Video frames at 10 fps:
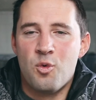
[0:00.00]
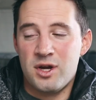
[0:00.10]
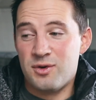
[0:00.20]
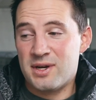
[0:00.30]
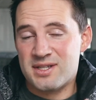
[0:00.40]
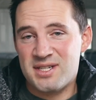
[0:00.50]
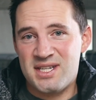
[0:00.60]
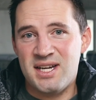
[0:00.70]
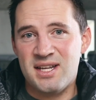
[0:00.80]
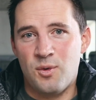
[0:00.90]
where you can
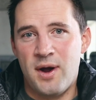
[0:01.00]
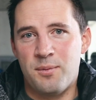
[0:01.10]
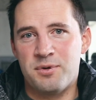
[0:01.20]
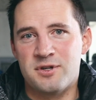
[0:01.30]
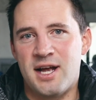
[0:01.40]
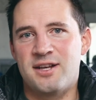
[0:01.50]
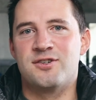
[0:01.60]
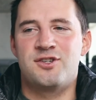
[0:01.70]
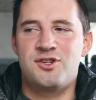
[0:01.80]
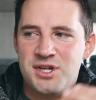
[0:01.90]
see the way the
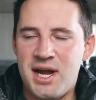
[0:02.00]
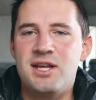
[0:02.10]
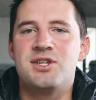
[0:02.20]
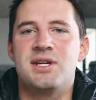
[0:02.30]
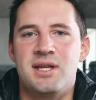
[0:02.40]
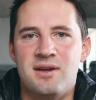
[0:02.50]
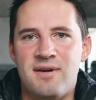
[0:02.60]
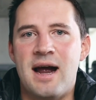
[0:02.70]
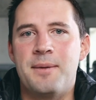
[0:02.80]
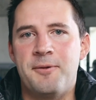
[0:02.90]
projector's changing the
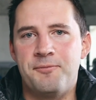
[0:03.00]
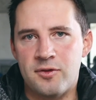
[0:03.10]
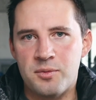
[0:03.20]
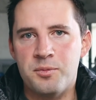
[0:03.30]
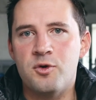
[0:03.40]
environment and the